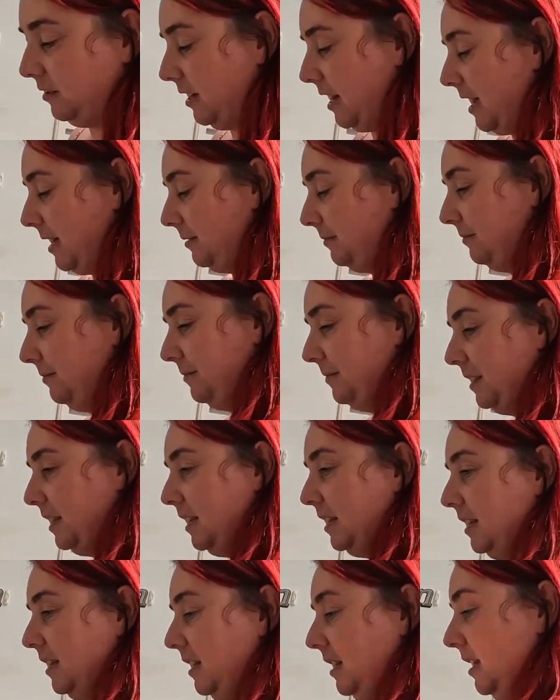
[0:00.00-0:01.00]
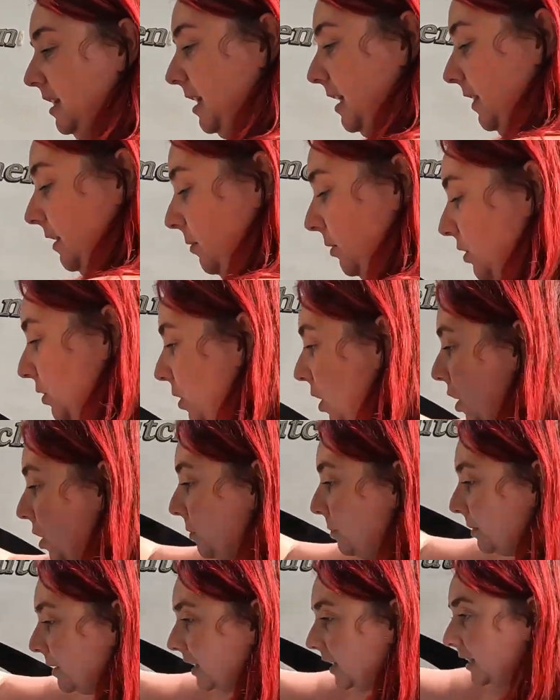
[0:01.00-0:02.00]
Now when you
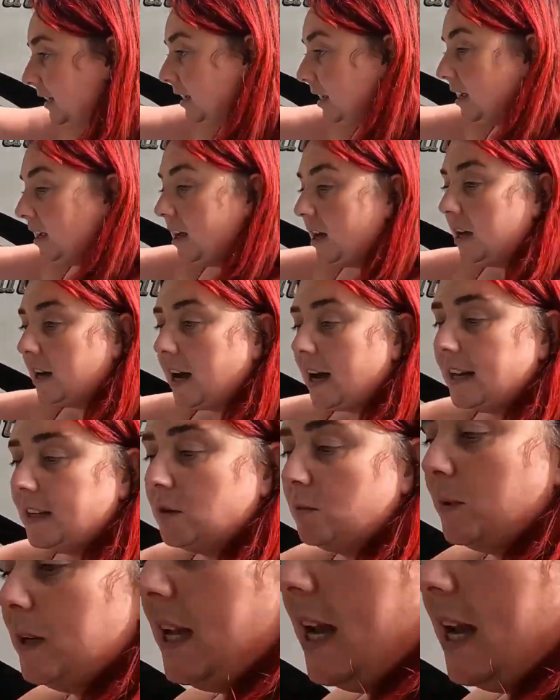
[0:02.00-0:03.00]
open it, guys, we